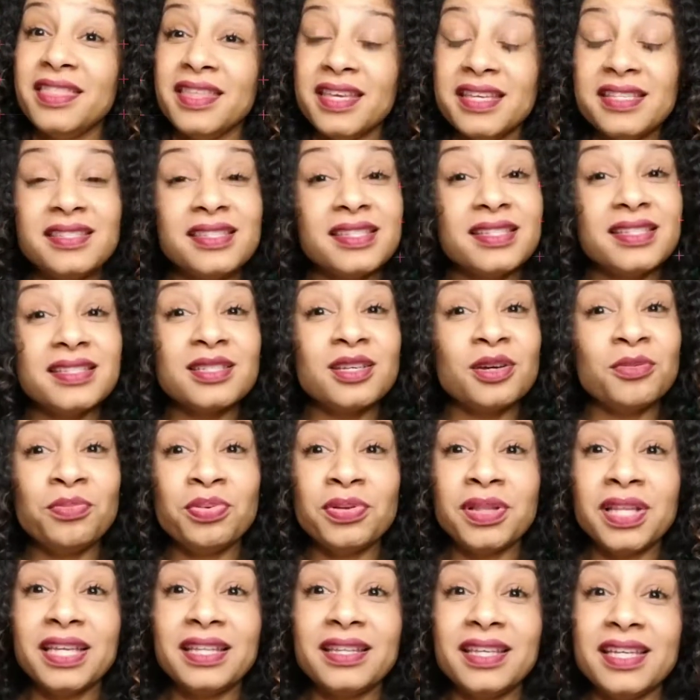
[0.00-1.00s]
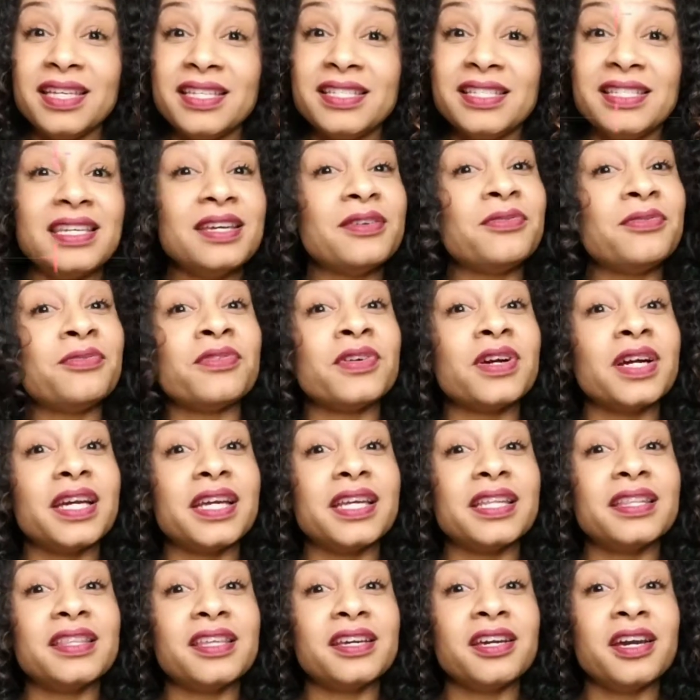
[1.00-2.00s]
this is completely
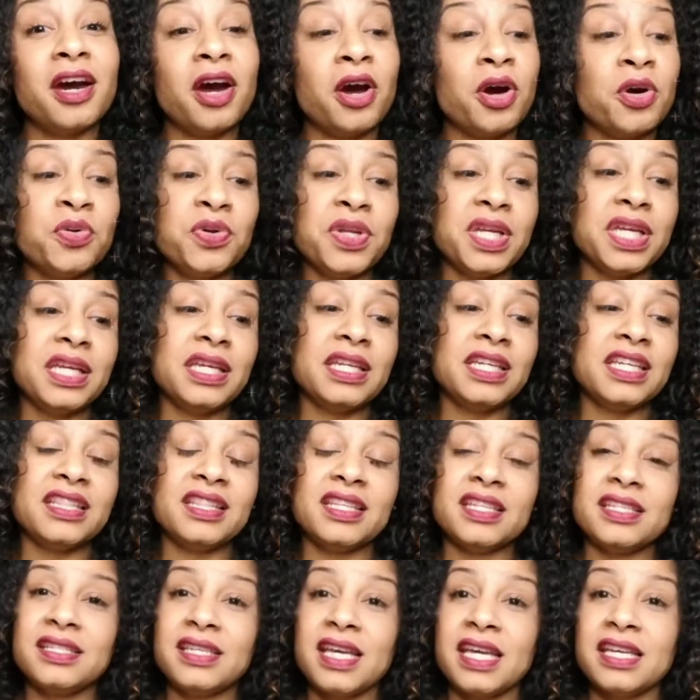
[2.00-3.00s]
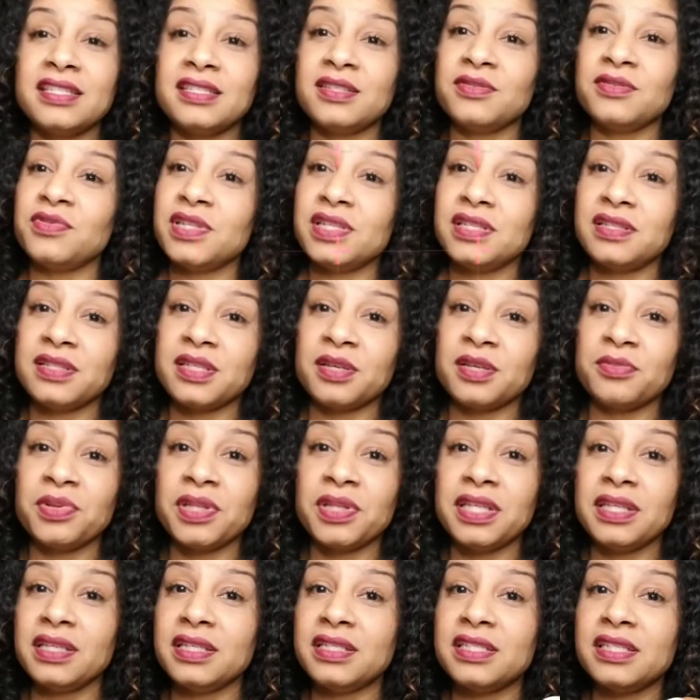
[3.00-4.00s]
different. The coating and the taste of it is
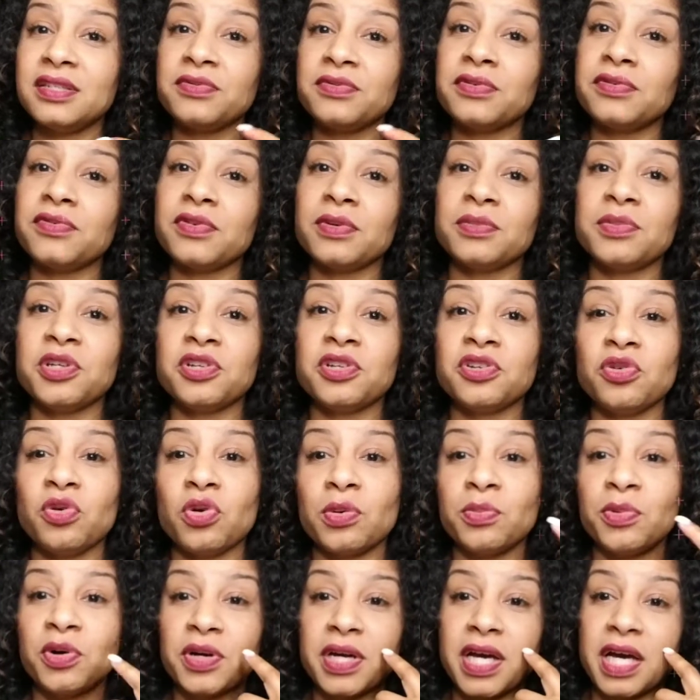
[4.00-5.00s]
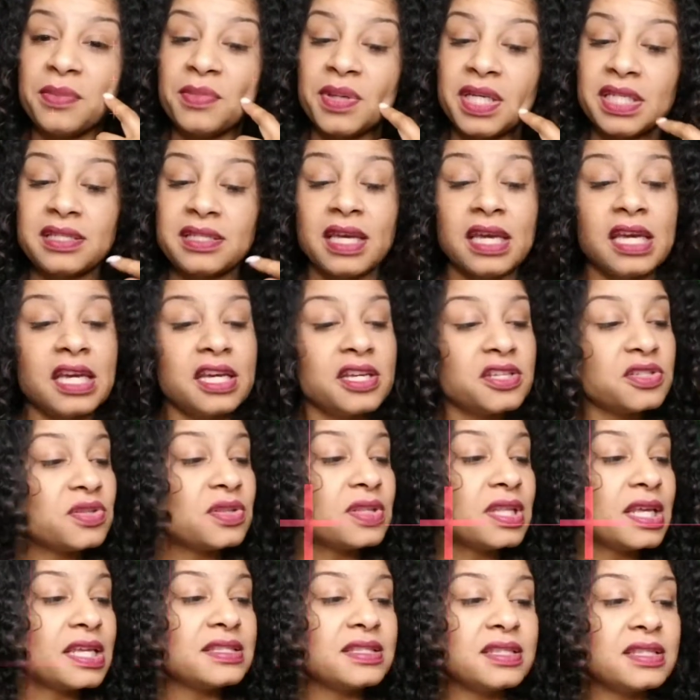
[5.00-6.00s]
completely different from your normal gummies.
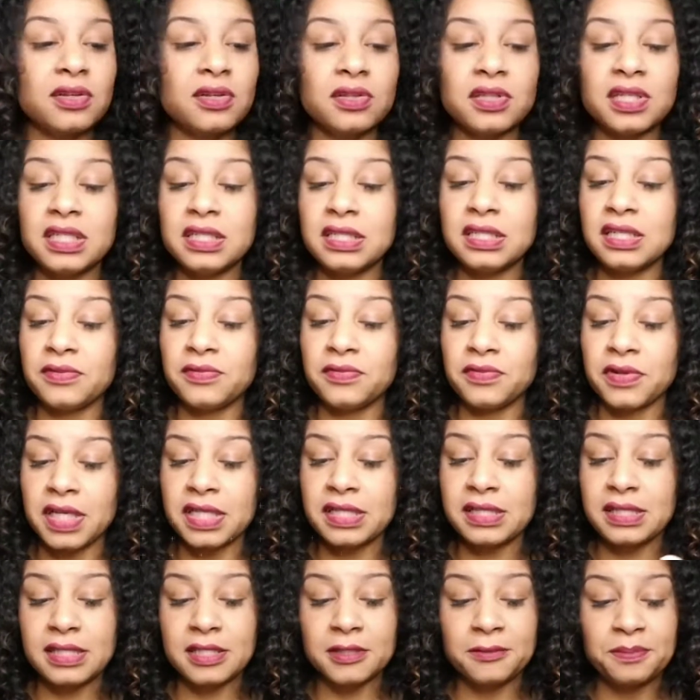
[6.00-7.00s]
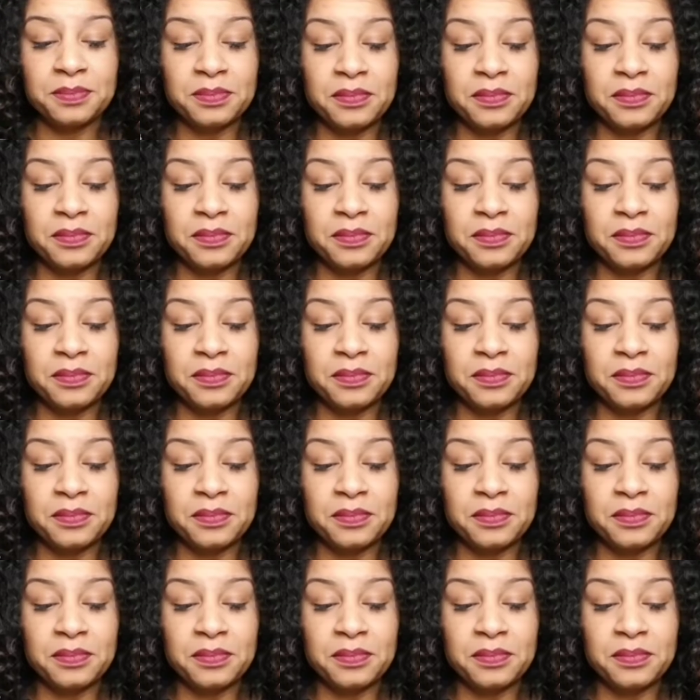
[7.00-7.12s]
So that's the only difference.